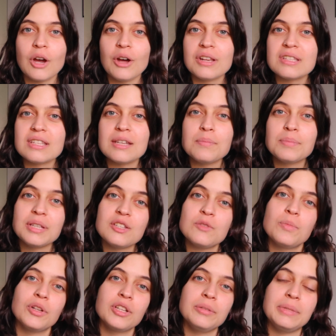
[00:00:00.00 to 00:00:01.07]
Honestly, please
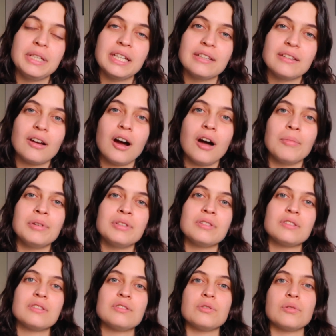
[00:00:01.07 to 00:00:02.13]
bully me in the
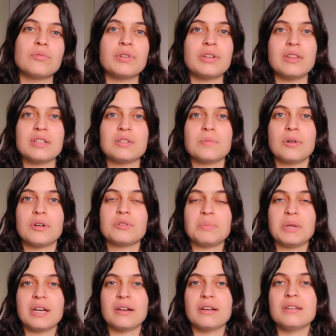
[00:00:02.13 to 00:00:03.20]
comments to read these books,
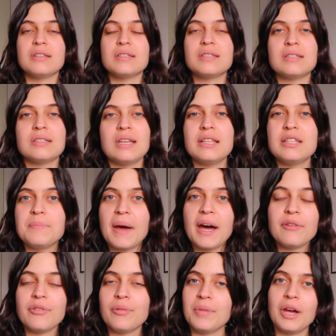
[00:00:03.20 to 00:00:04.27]
because it's
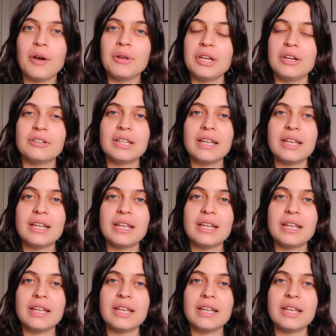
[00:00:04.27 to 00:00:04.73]
bad for me out here.